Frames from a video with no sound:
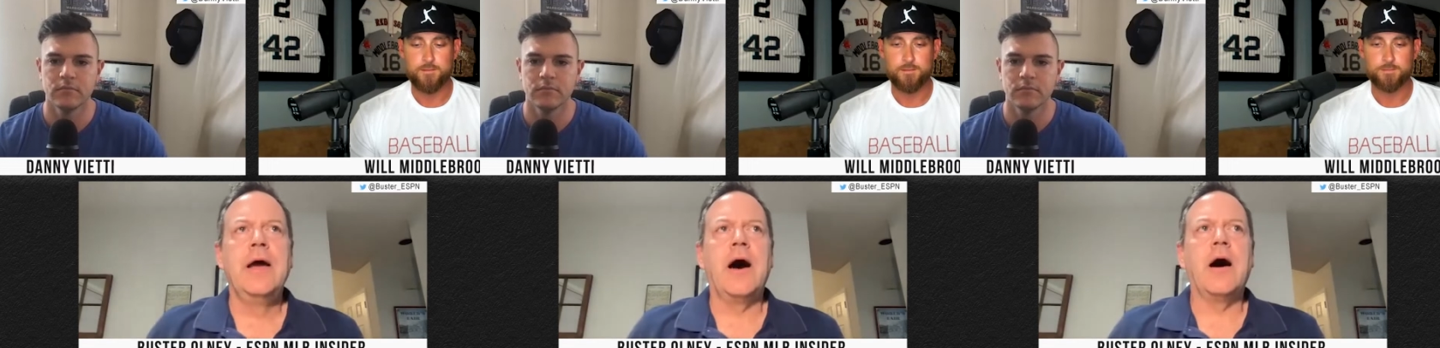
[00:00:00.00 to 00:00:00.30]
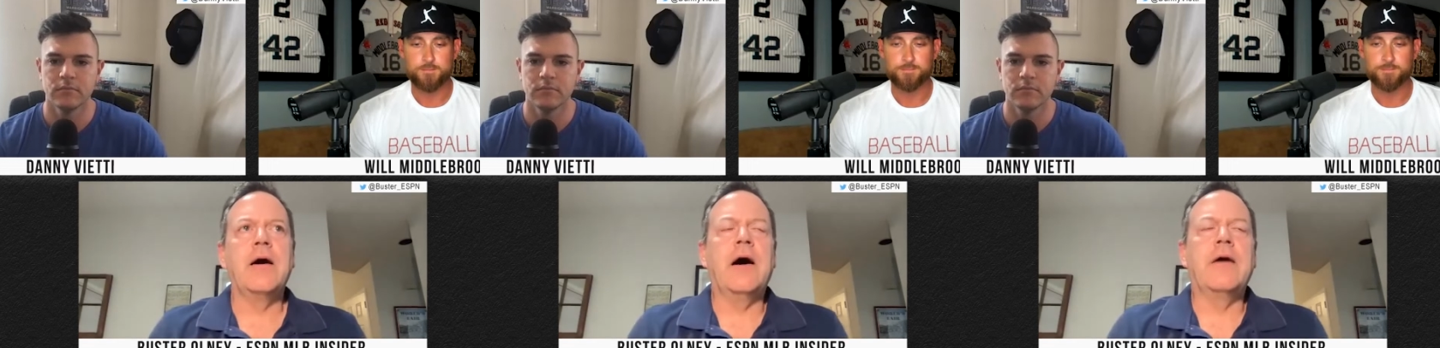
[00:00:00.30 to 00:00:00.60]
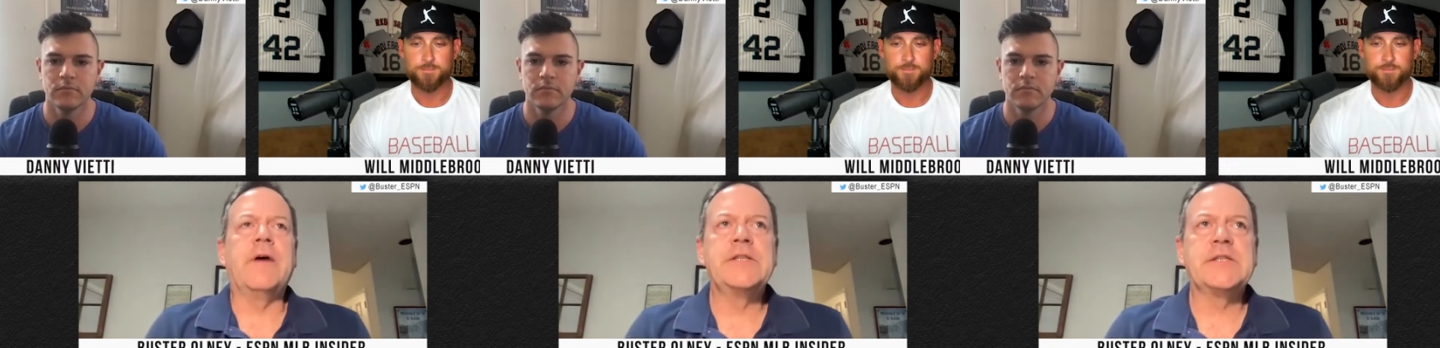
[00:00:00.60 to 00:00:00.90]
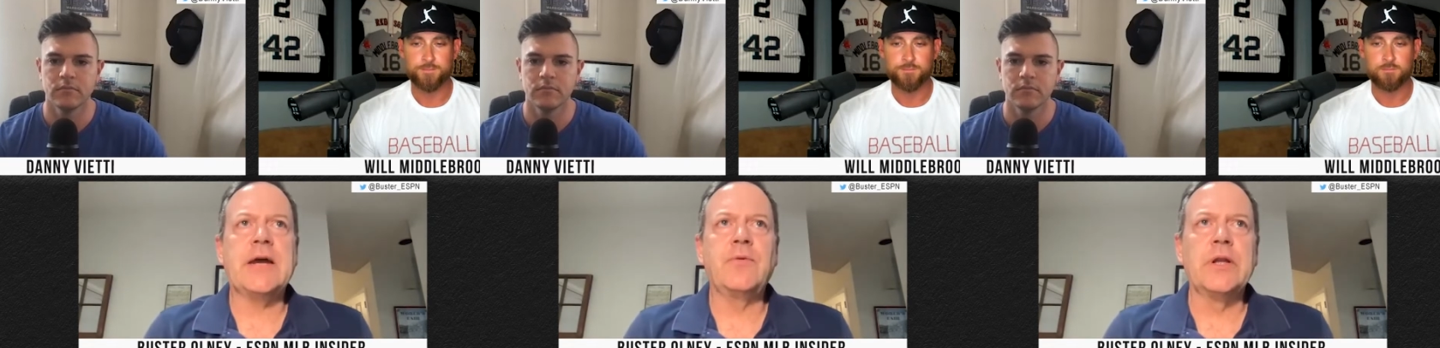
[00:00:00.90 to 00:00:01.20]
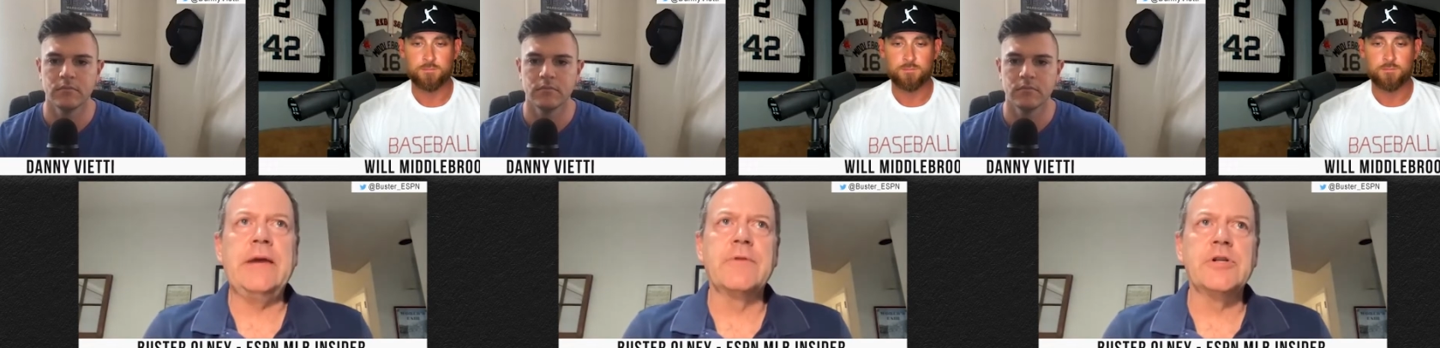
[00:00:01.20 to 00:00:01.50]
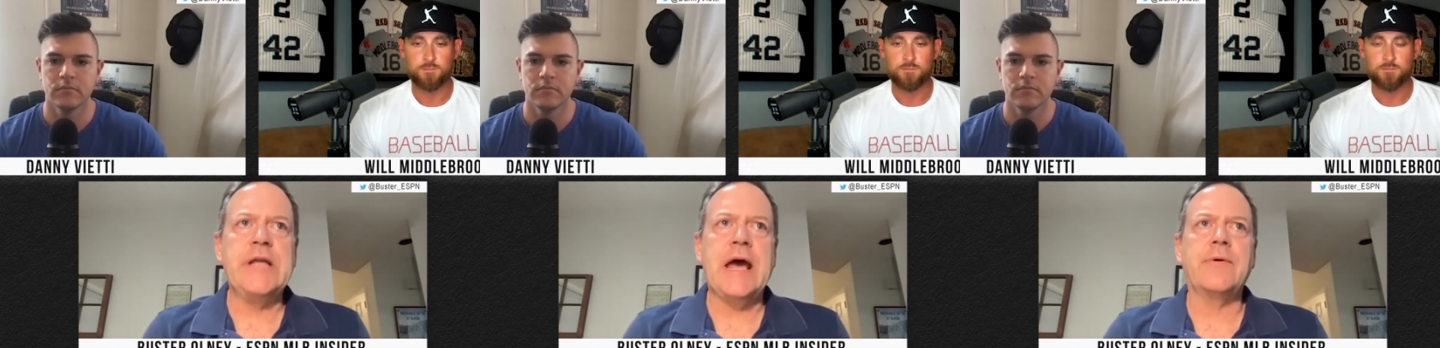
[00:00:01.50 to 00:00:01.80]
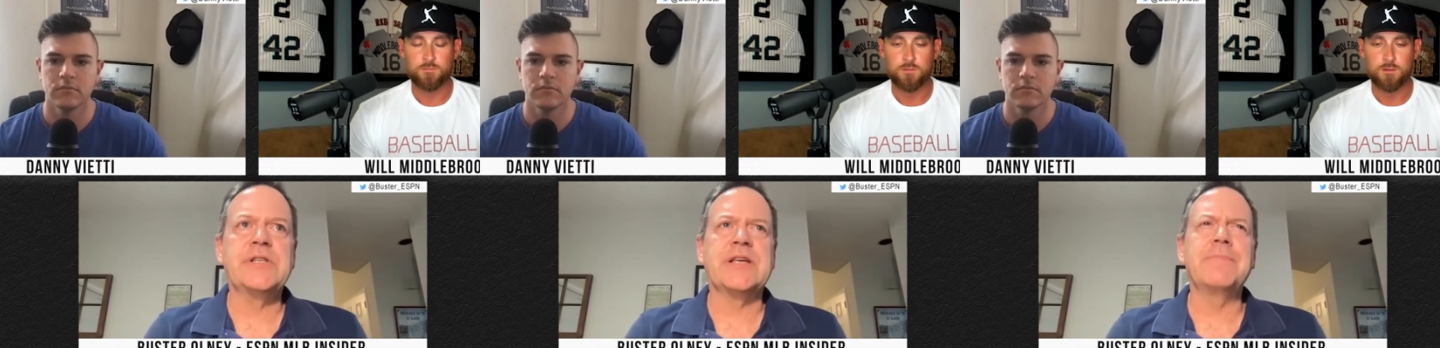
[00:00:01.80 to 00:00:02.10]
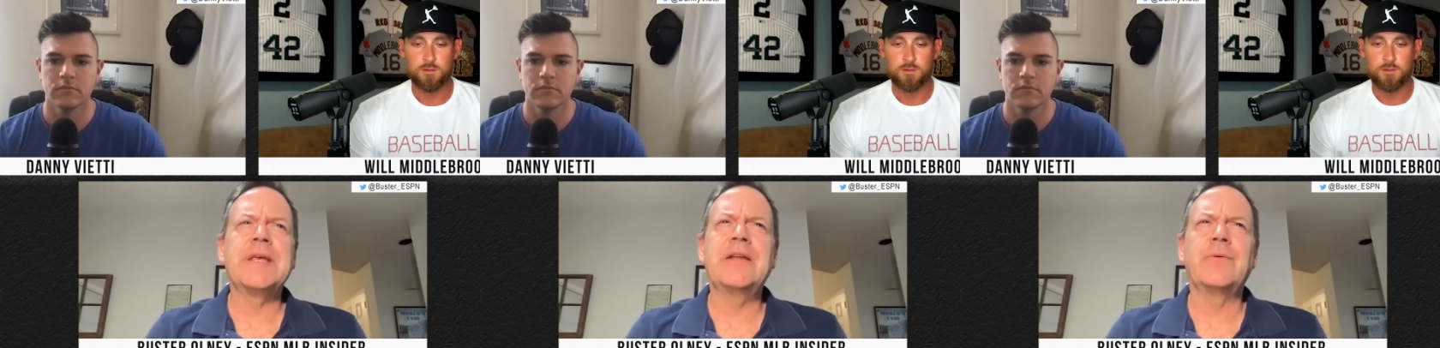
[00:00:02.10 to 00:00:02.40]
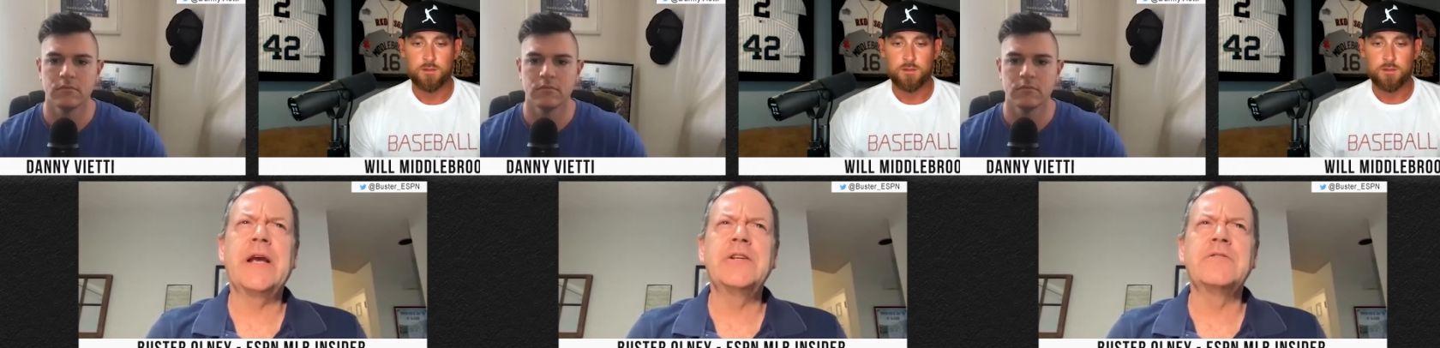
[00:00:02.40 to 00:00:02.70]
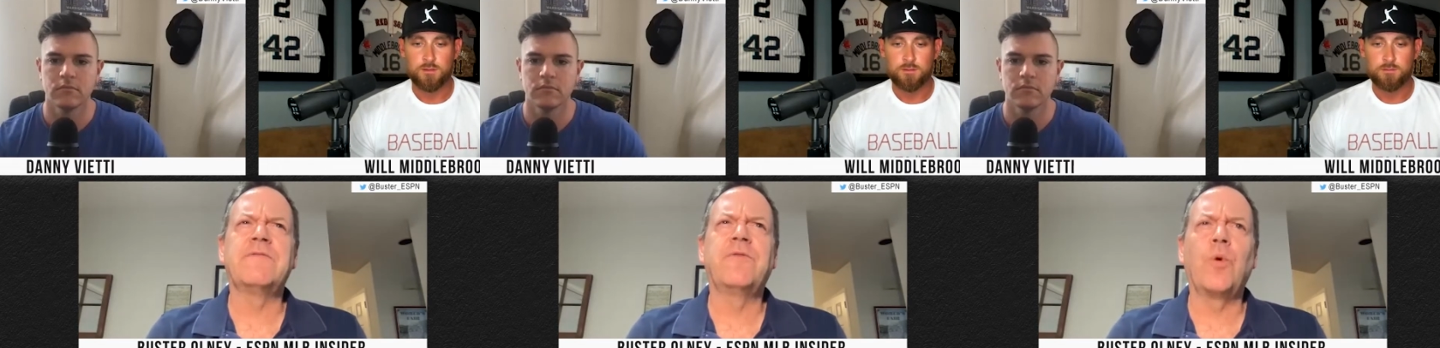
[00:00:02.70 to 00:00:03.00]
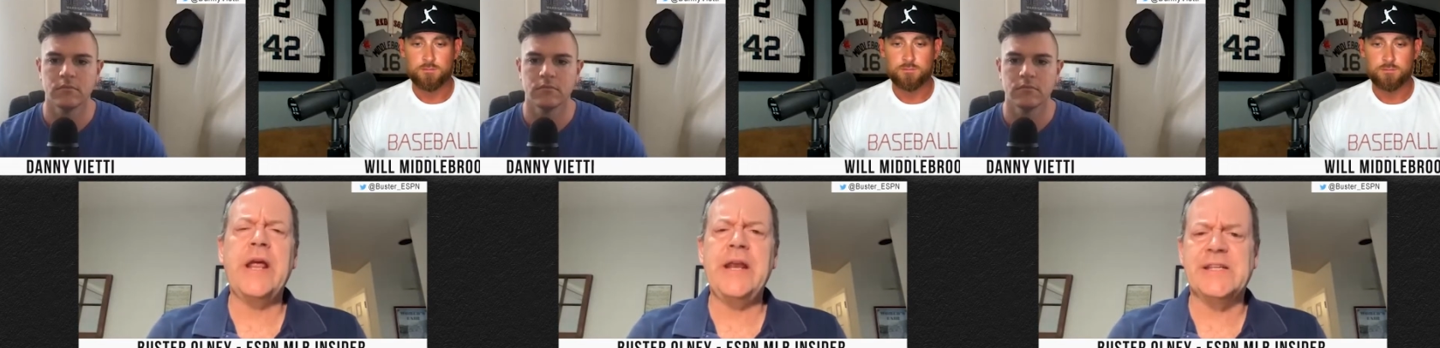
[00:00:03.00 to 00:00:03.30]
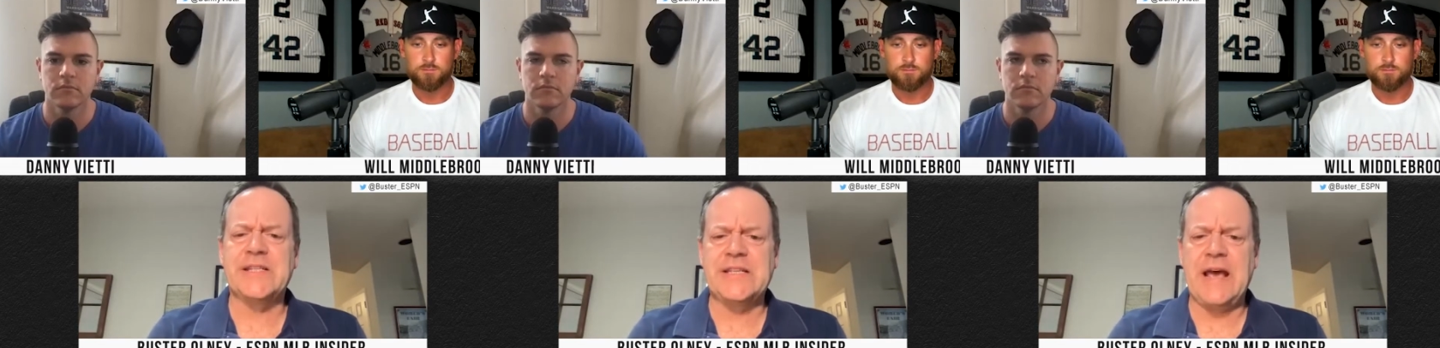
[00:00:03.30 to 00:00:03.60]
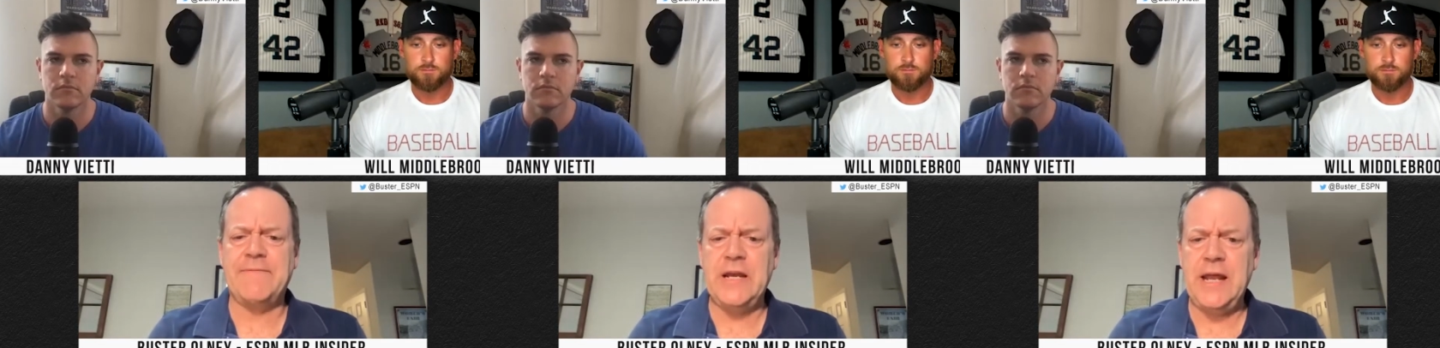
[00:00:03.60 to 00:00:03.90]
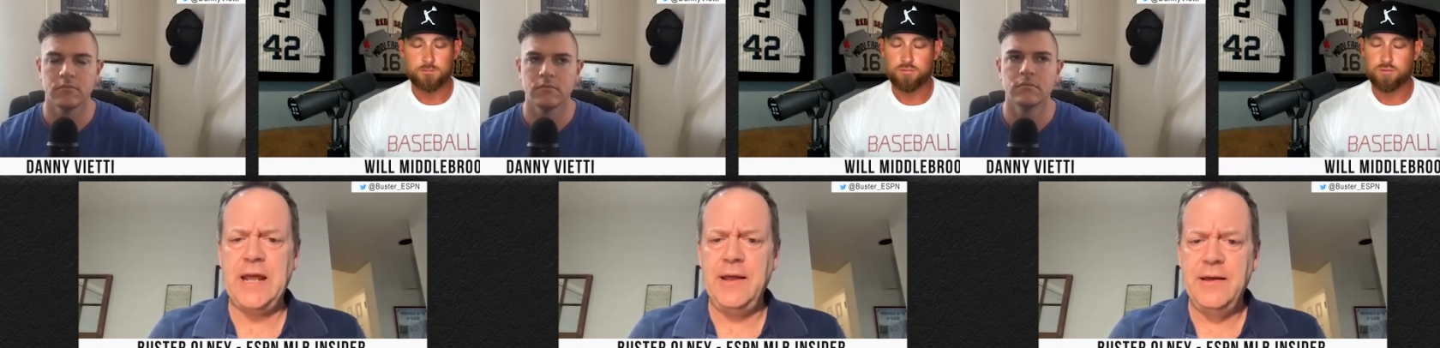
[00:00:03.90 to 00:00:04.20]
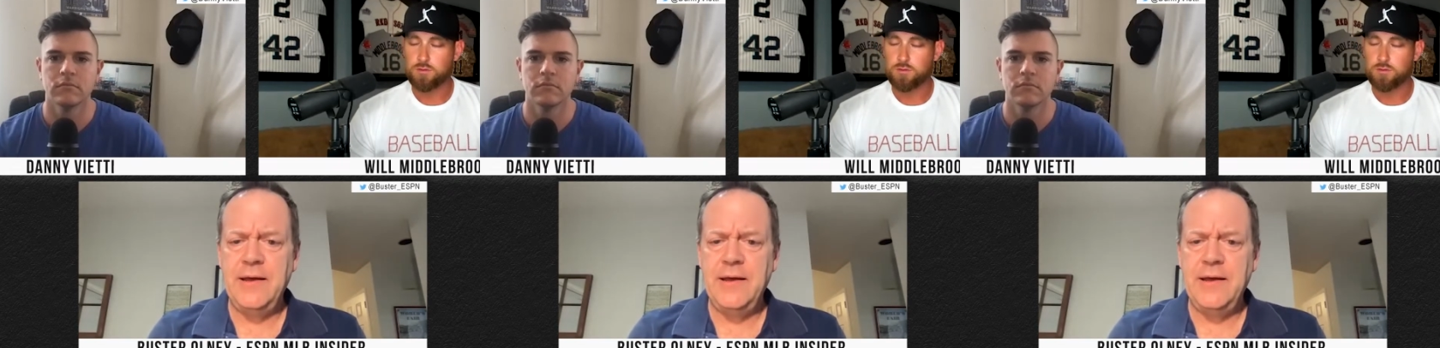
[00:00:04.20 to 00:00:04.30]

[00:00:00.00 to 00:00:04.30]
Speaker 1: uh, of unsigned relievers now is something in the range of forty to seventy.